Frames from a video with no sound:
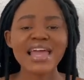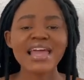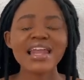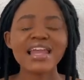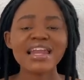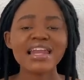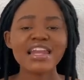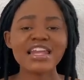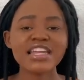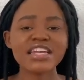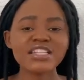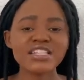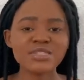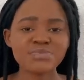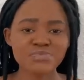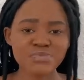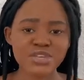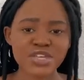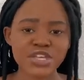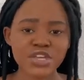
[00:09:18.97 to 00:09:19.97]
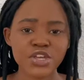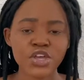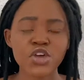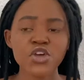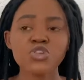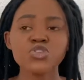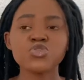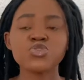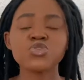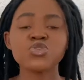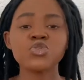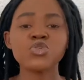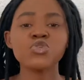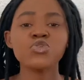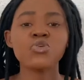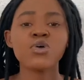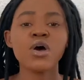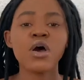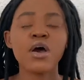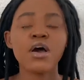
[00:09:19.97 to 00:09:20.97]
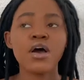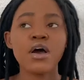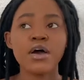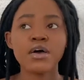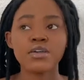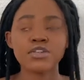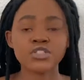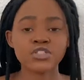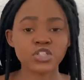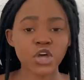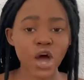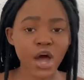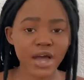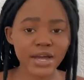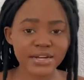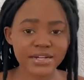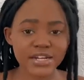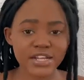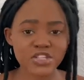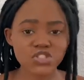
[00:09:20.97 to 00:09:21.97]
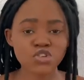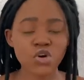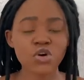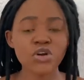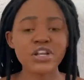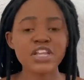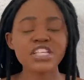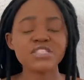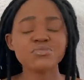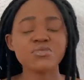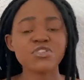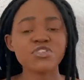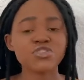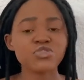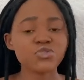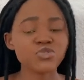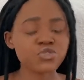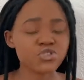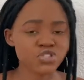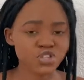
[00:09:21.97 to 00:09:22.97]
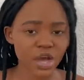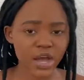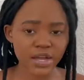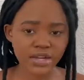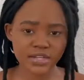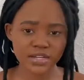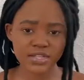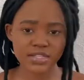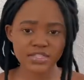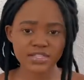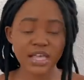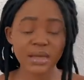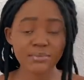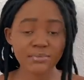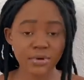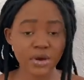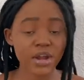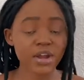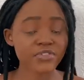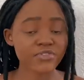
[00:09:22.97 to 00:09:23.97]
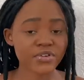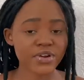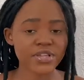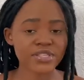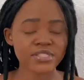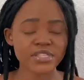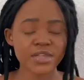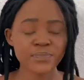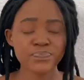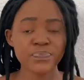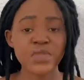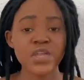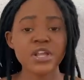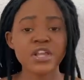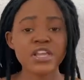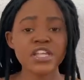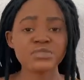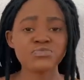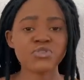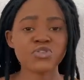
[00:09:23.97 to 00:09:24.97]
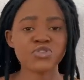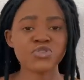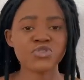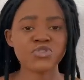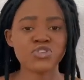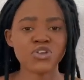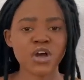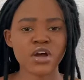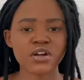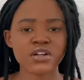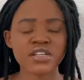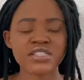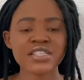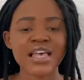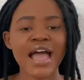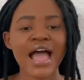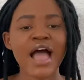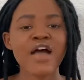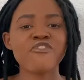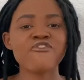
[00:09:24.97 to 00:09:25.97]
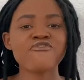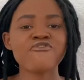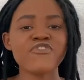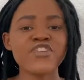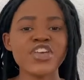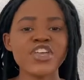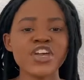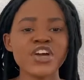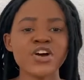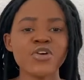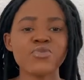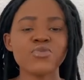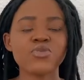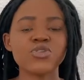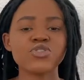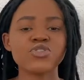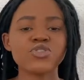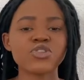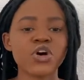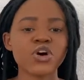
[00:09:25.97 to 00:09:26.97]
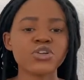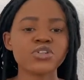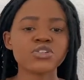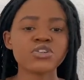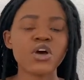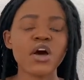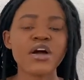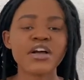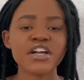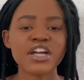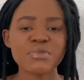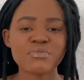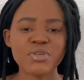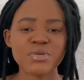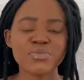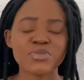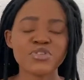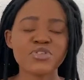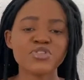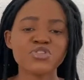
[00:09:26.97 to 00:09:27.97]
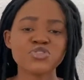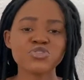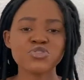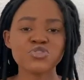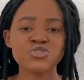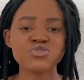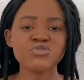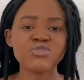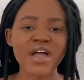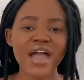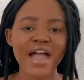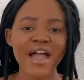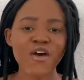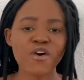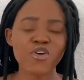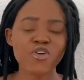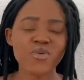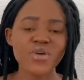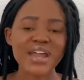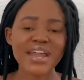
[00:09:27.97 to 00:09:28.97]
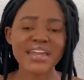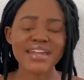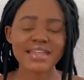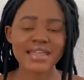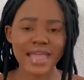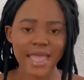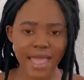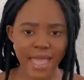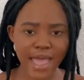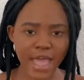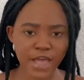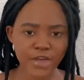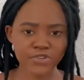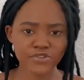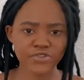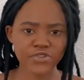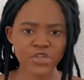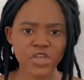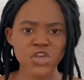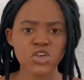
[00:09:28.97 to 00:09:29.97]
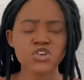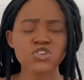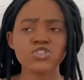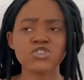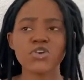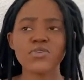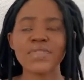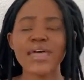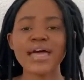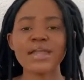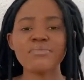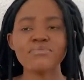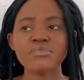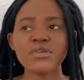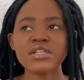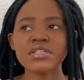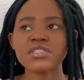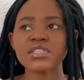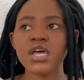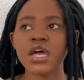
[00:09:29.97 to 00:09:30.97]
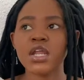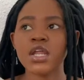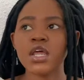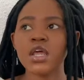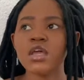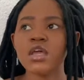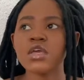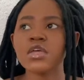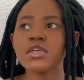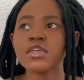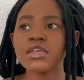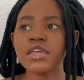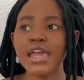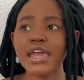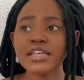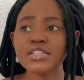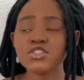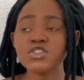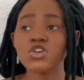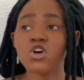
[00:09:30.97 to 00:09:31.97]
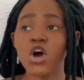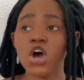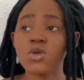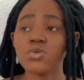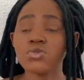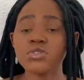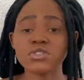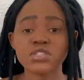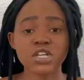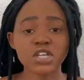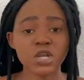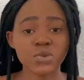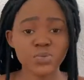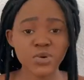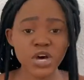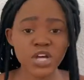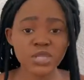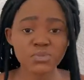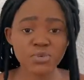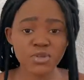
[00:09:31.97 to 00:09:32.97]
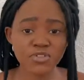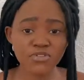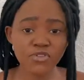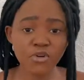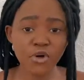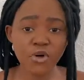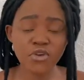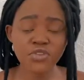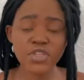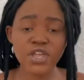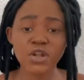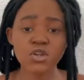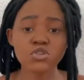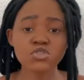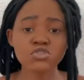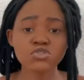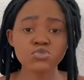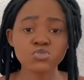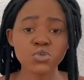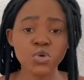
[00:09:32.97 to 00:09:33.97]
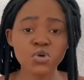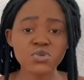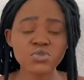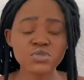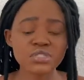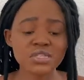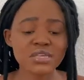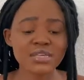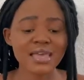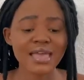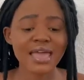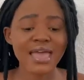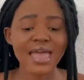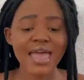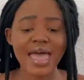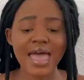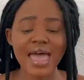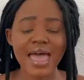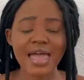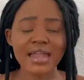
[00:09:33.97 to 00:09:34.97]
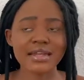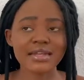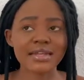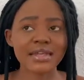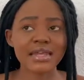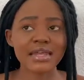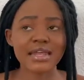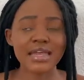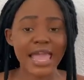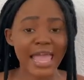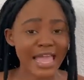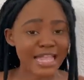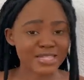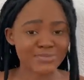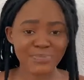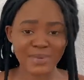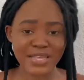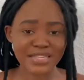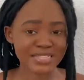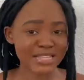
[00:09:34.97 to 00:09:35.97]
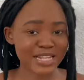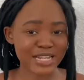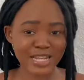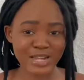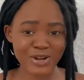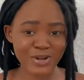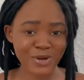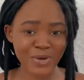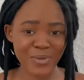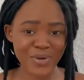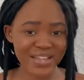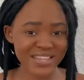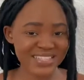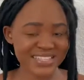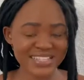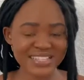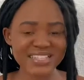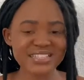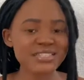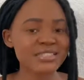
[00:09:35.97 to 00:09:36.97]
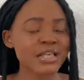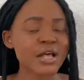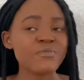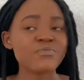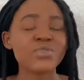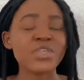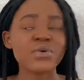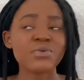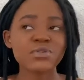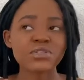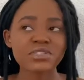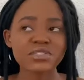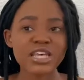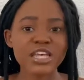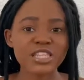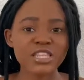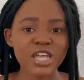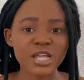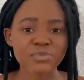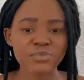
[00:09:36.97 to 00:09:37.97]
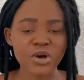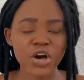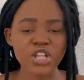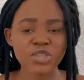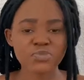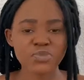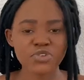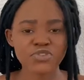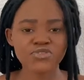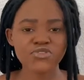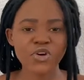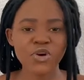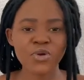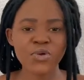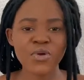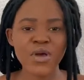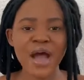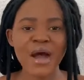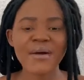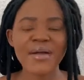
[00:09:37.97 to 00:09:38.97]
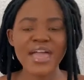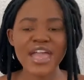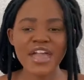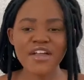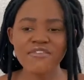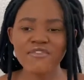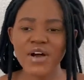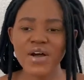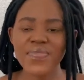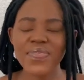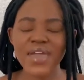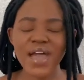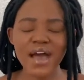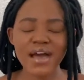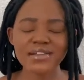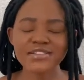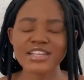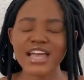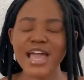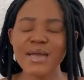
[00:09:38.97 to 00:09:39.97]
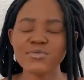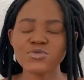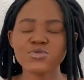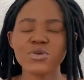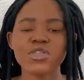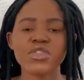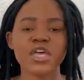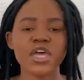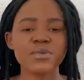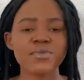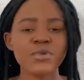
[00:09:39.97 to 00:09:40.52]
leads me to darkness or leads me through darkness, I'm paraphrasing, leads me through darkness, fear will not conquer me because you already have. So that means that yes, God will set a path before you that looks rosy and it's basically an oasis. He will set that path before you. However, there are times where that